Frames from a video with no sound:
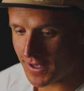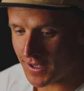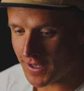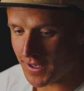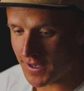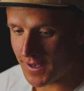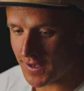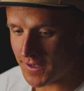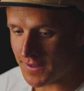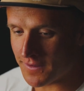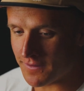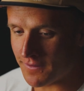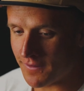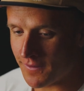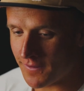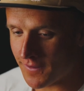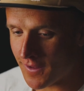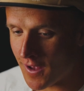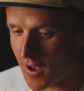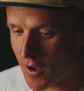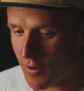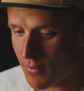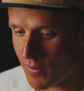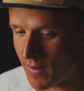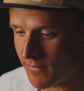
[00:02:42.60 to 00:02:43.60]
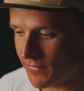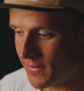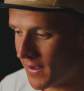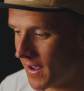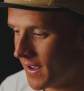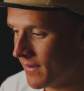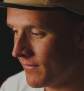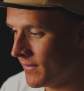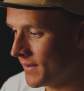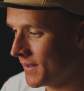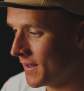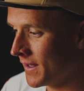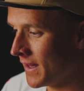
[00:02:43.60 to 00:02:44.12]
And now, after
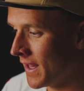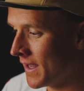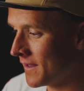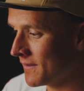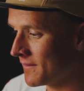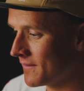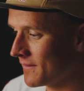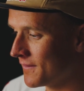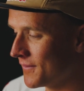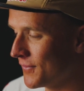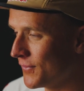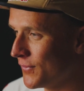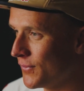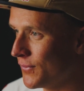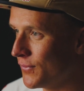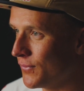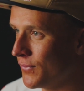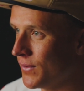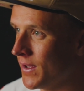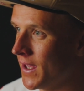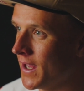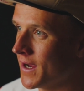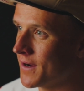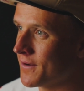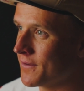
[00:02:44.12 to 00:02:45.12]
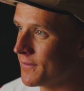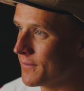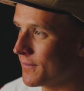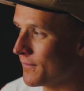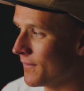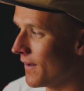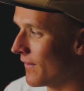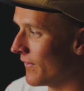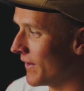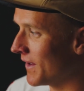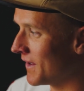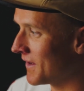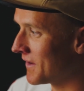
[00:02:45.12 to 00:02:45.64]
having the last two years of
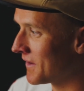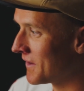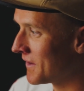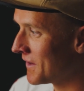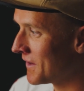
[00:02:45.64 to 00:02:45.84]
having